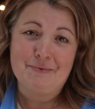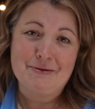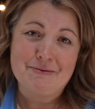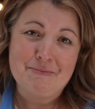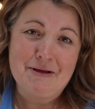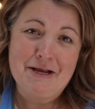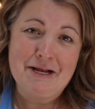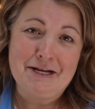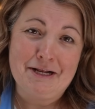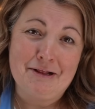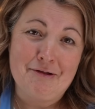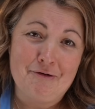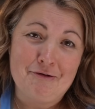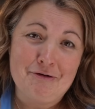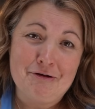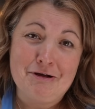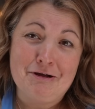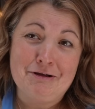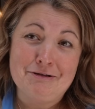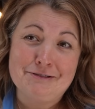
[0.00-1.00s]
with me any
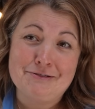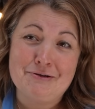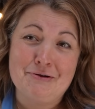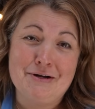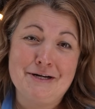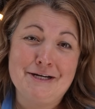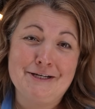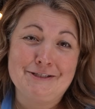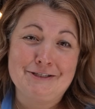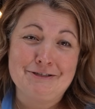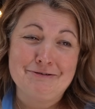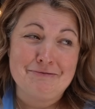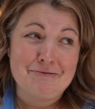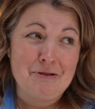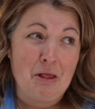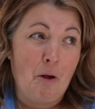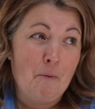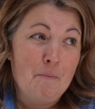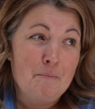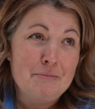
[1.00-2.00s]
longer, so I need to
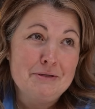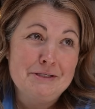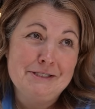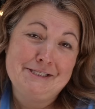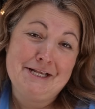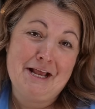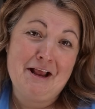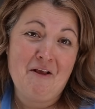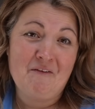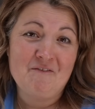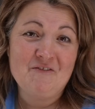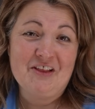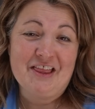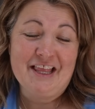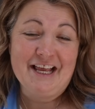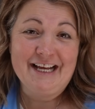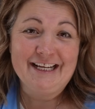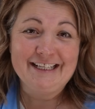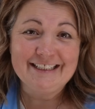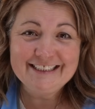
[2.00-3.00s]
compensate for
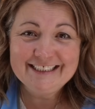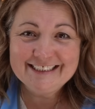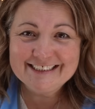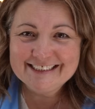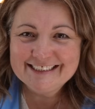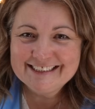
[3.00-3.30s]
that.